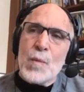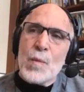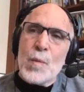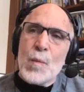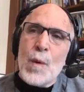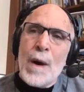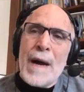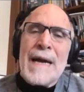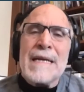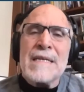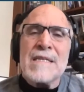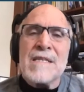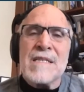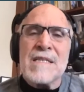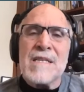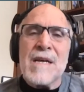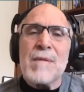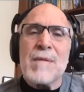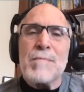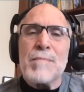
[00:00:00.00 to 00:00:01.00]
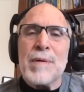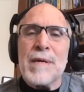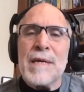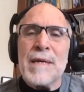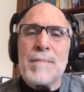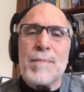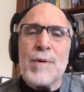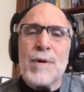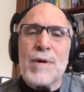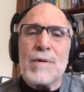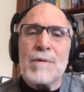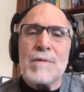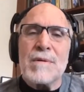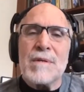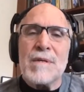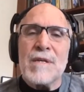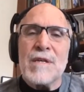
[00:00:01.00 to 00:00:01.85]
why some people,